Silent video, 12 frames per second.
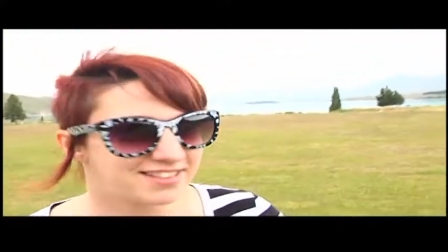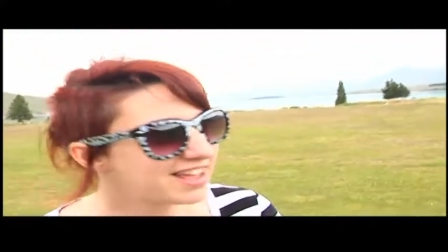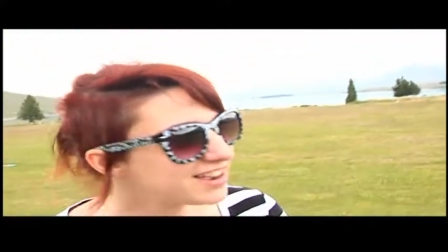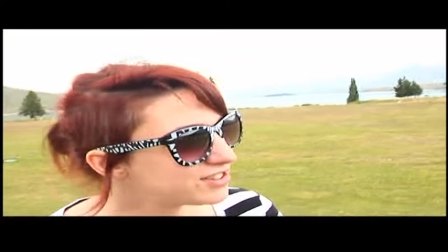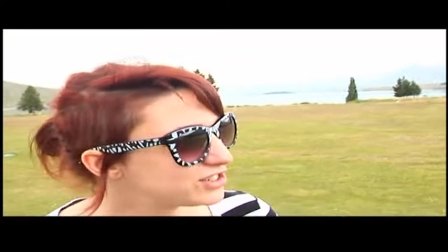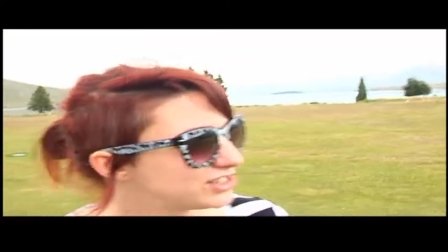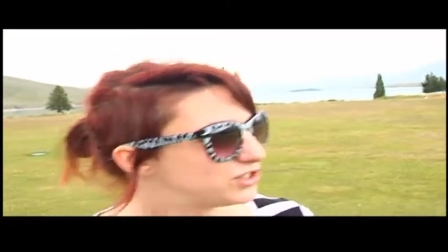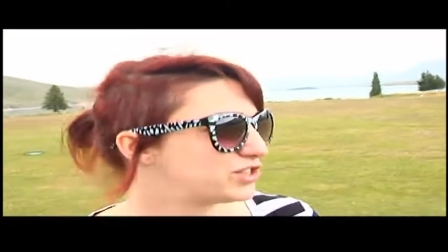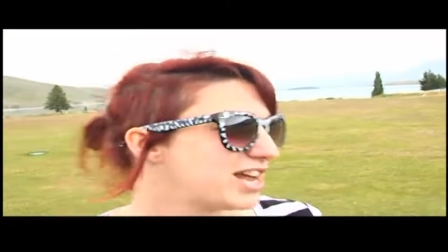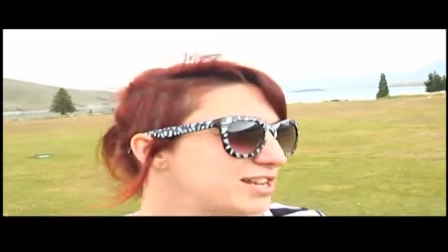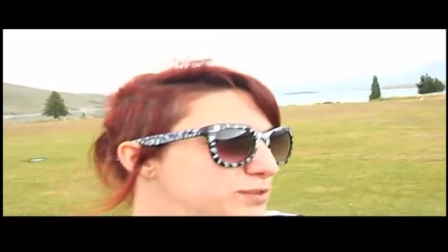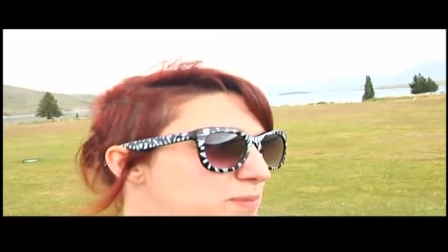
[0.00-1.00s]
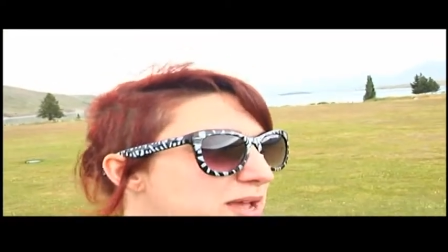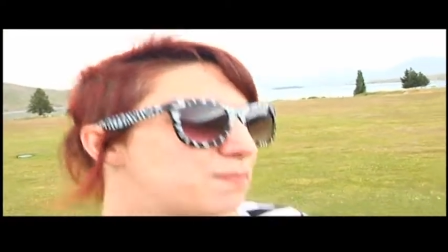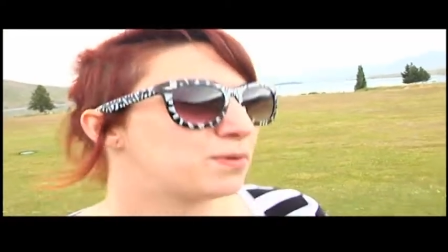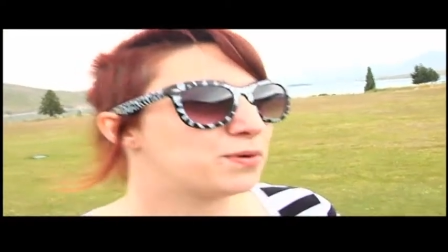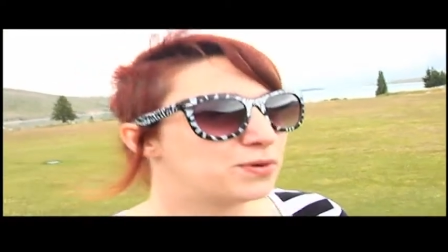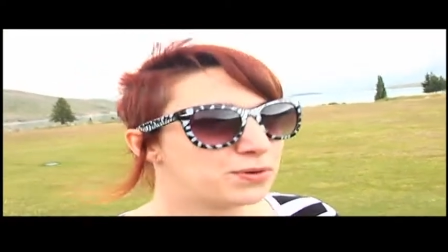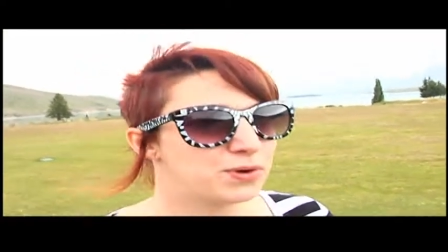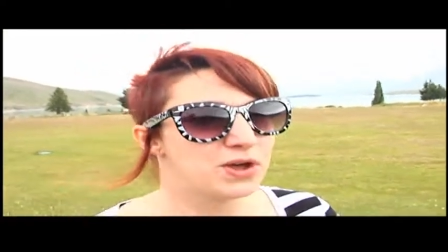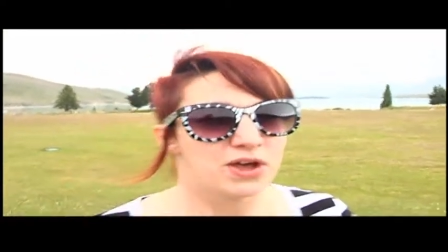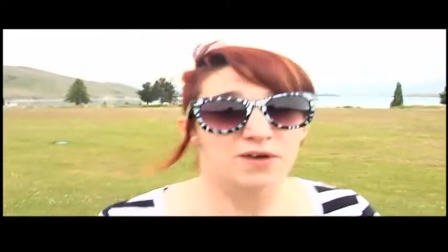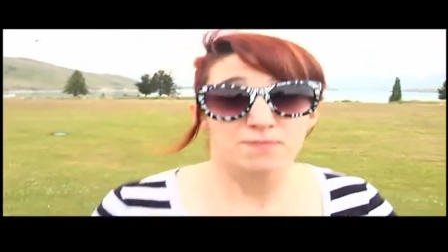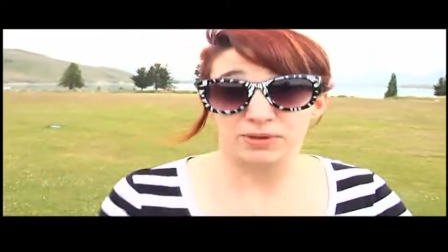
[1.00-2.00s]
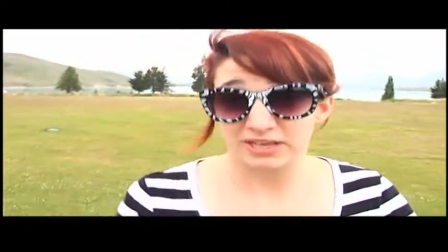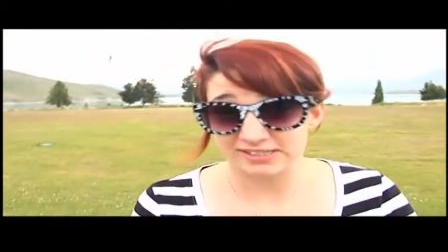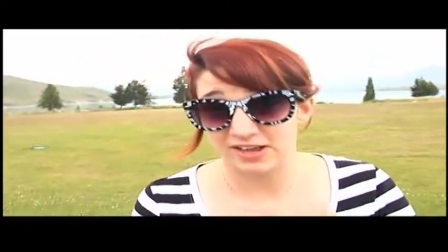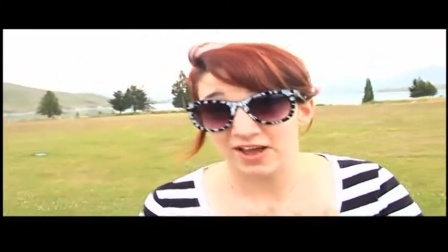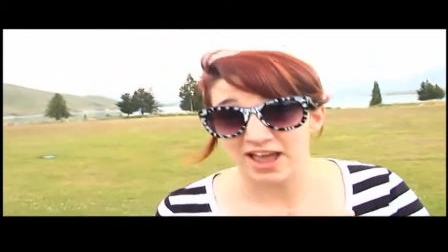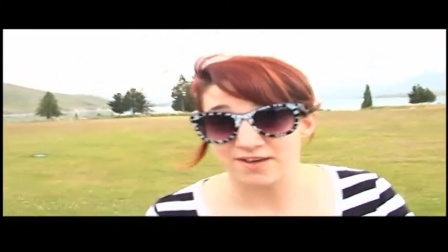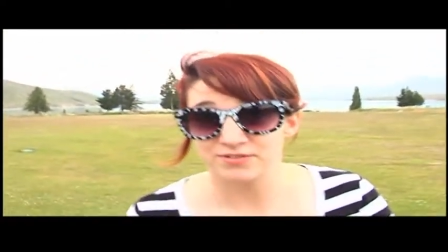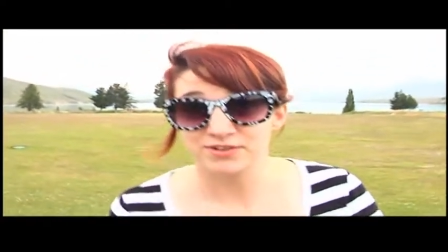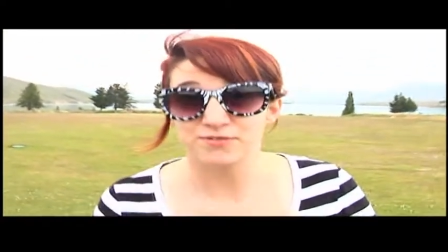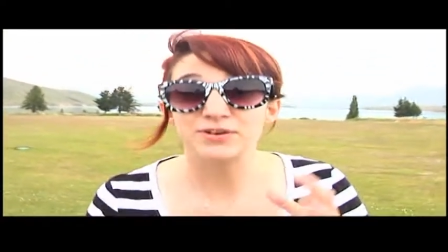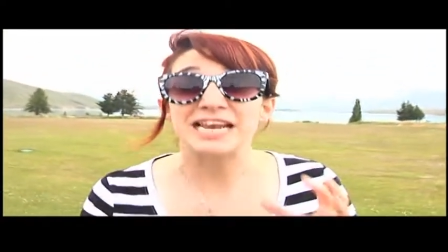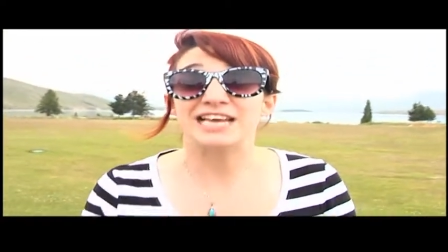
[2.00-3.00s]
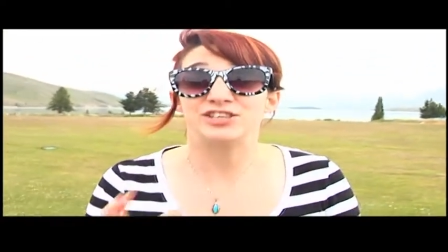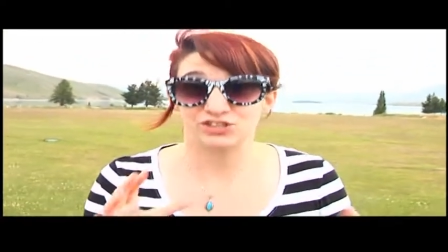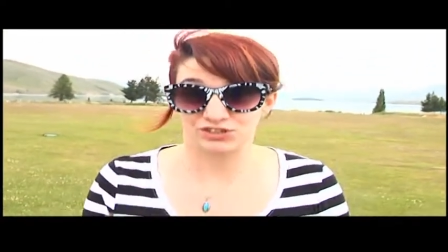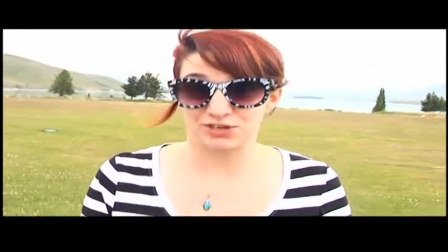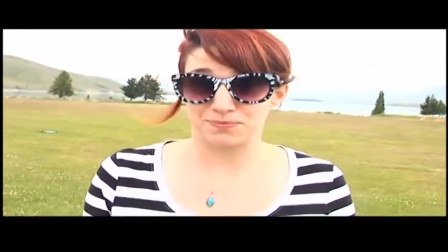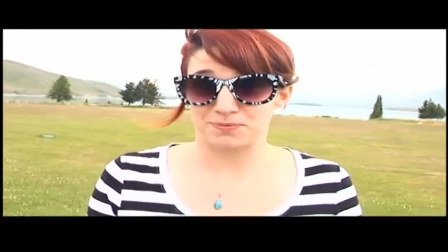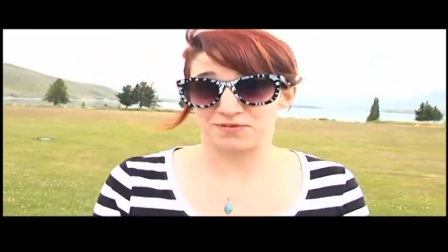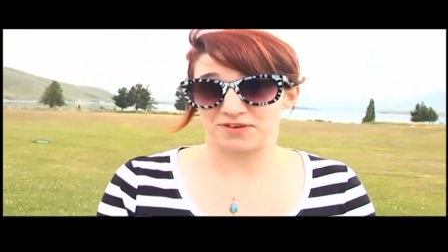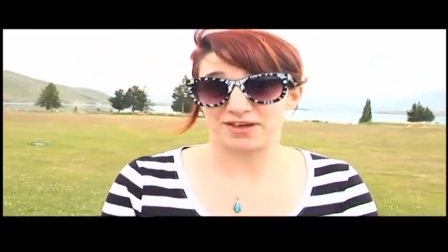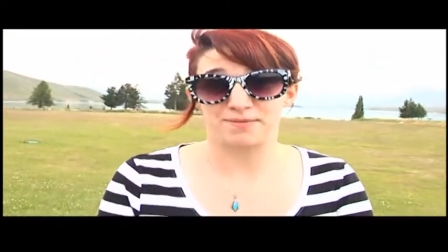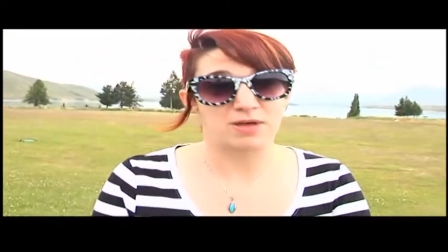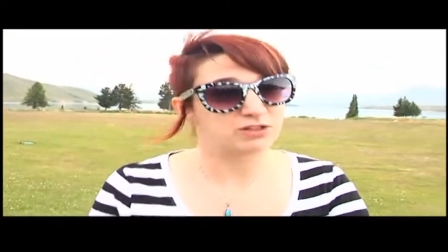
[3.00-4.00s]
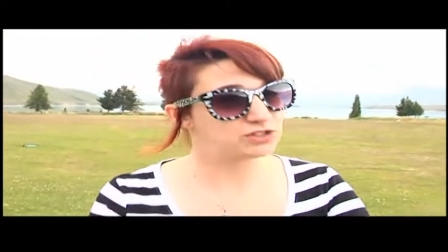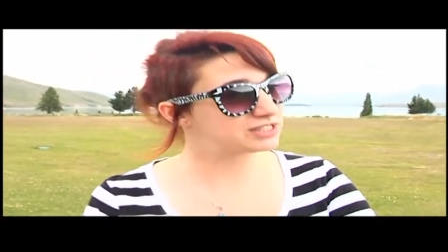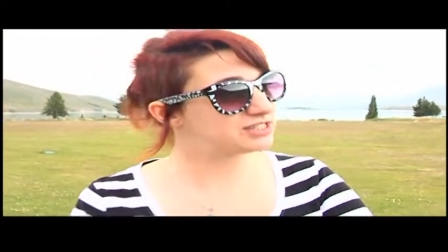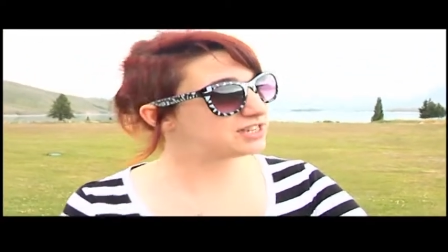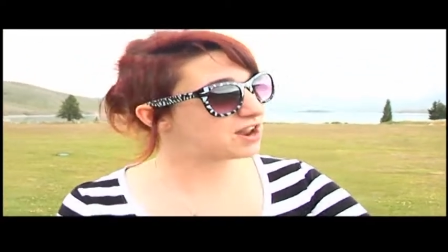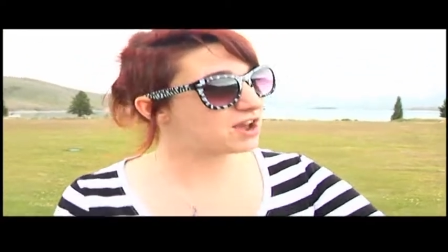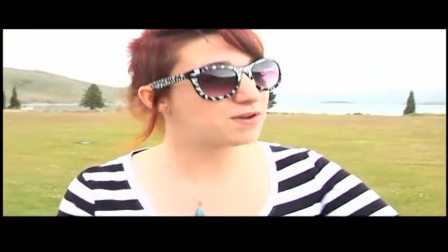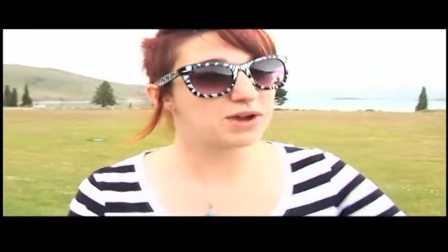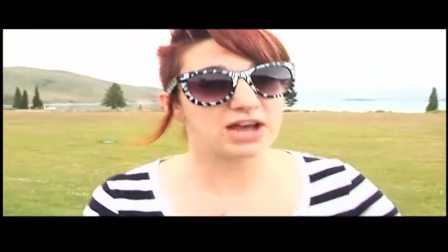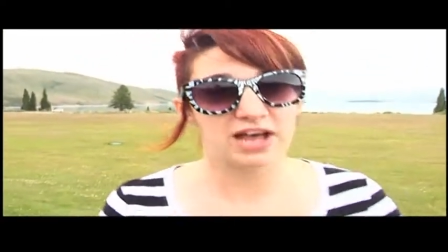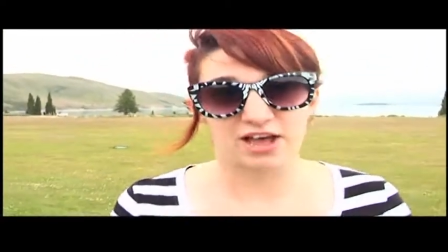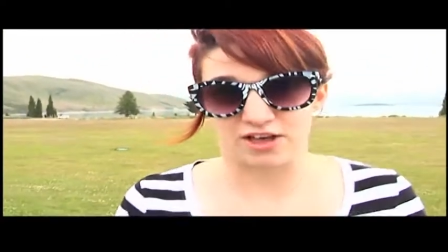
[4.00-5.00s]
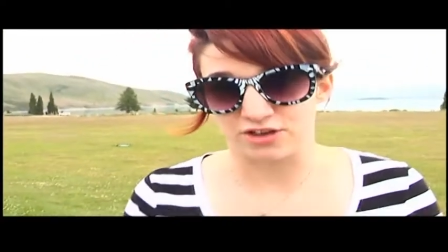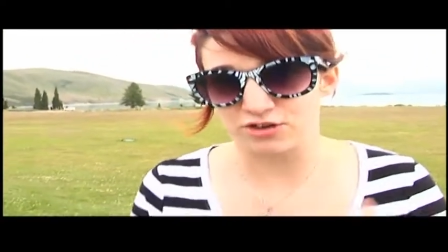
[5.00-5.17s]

They are just jealous people because I have a relationship with him. Just, you know, a, a